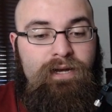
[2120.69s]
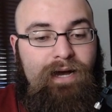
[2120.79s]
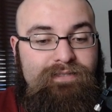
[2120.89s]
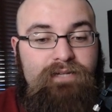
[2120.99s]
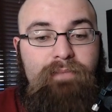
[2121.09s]

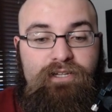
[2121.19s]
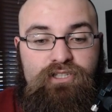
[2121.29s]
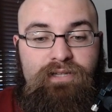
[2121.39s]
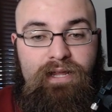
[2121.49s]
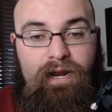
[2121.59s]
I did
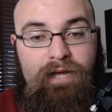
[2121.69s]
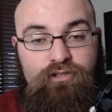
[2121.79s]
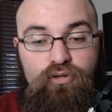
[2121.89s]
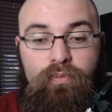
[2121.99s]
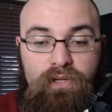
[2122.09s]
mention that I
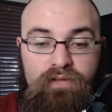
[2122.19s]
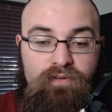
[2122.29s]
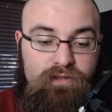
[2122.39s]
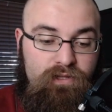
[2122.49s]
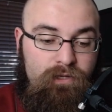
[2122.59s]
do believe
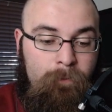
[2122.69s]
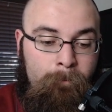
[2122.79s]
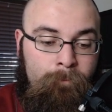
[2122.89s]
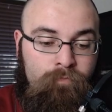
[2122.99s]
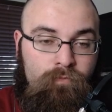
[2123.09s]
that the
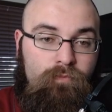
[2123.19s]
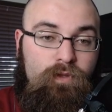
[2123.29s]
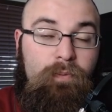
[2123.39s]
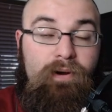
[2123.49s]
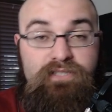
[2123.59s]

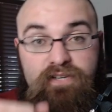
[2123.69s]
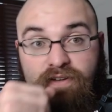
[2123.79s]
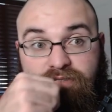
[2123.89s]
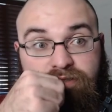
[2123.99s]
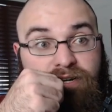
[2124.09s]
Bears
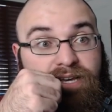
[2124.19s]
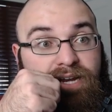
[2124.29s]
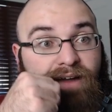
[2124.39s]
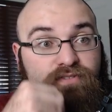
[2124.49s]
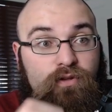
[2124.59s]
defense is going to
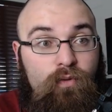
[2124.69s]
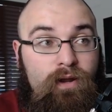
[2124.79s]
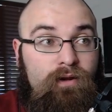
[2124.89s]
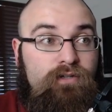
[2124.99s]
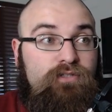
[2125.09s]
get after the
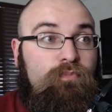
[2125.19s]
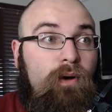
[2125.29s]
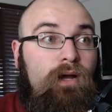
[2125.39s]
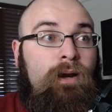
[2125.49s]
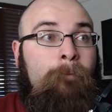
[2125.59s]
Raiders,
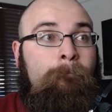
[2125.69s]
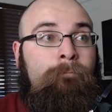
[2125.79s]
but